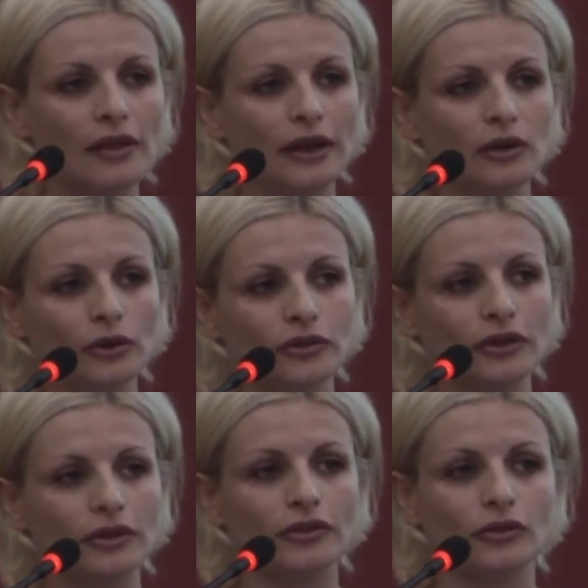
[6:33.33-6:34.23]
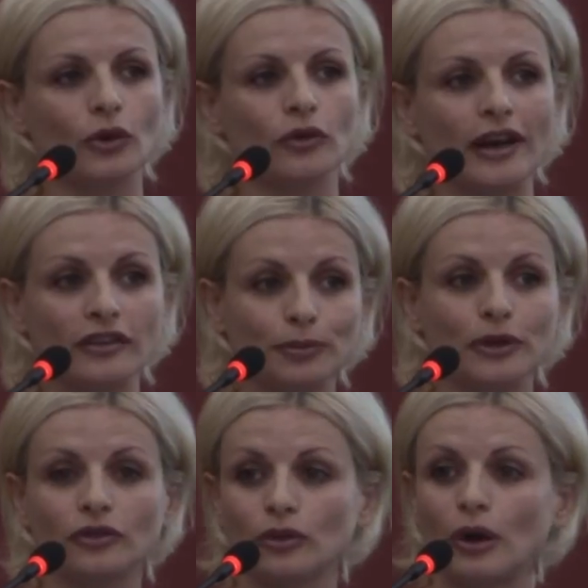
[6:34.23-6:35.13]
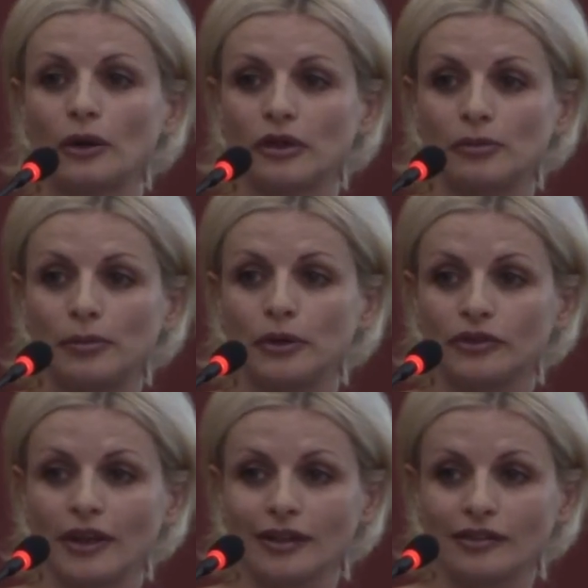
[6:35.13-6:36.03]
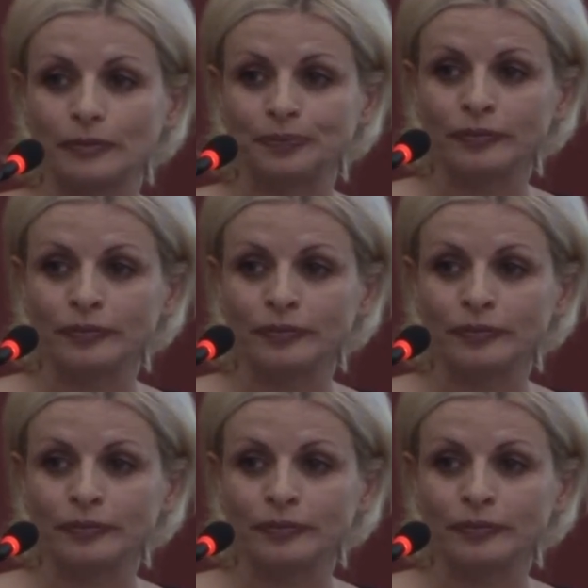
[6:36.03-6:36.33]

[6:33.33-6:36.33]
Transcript: that consists of experts throughout the member states.